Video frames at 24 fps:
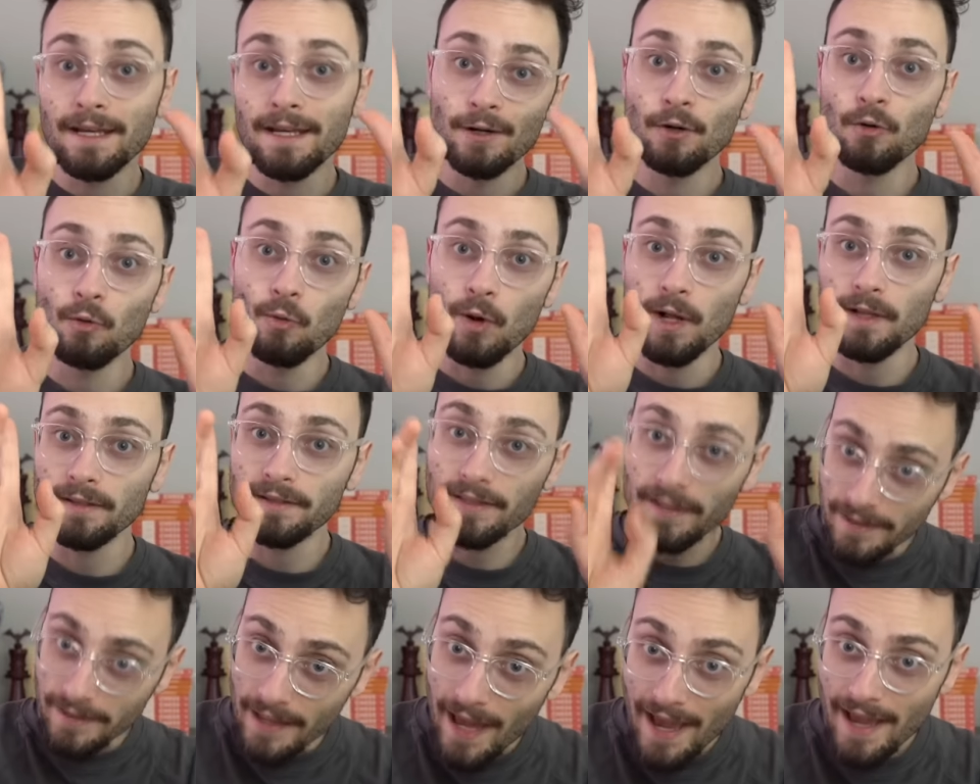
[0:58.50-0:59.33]
Well,
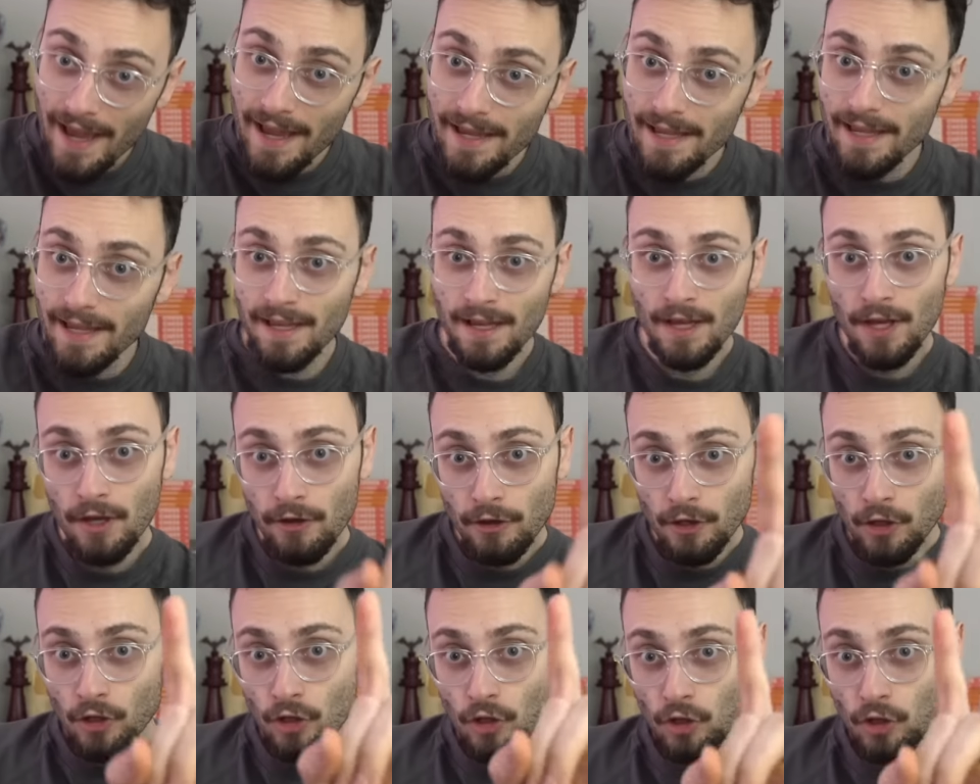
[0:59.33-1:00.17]
today,
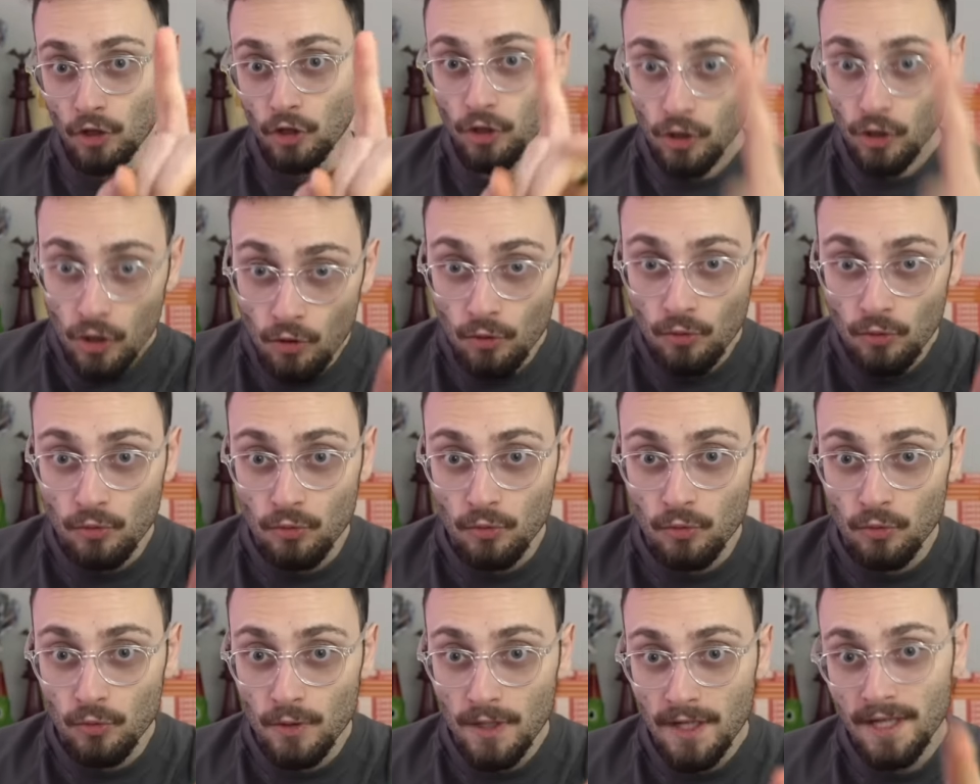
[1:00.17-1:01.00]

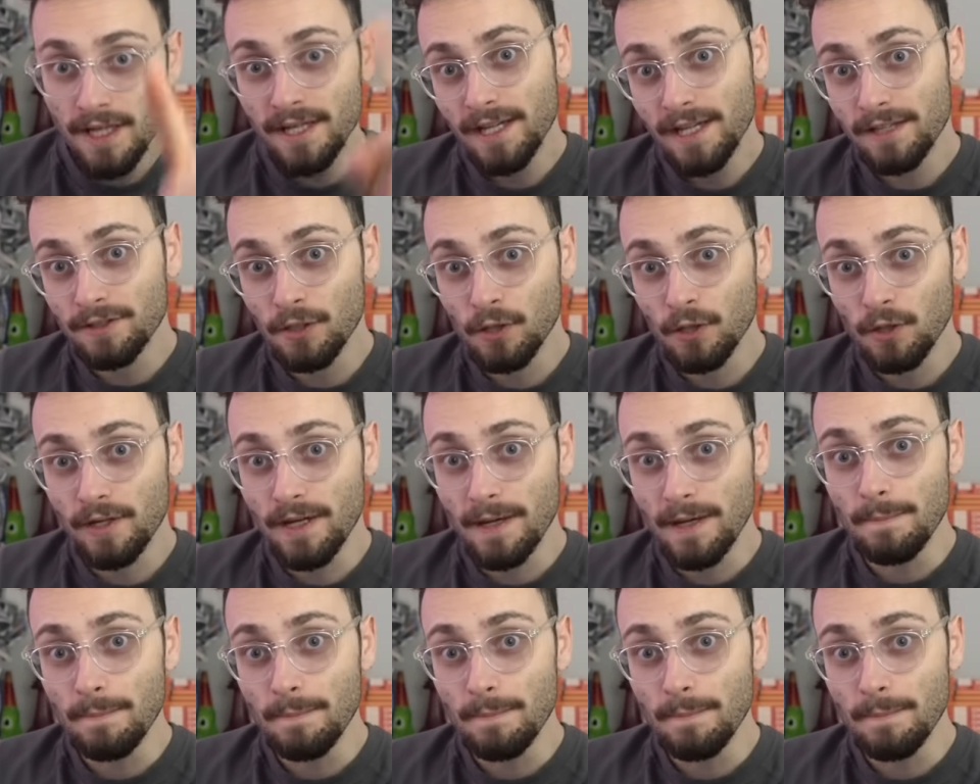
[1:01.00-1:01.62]
you get to look at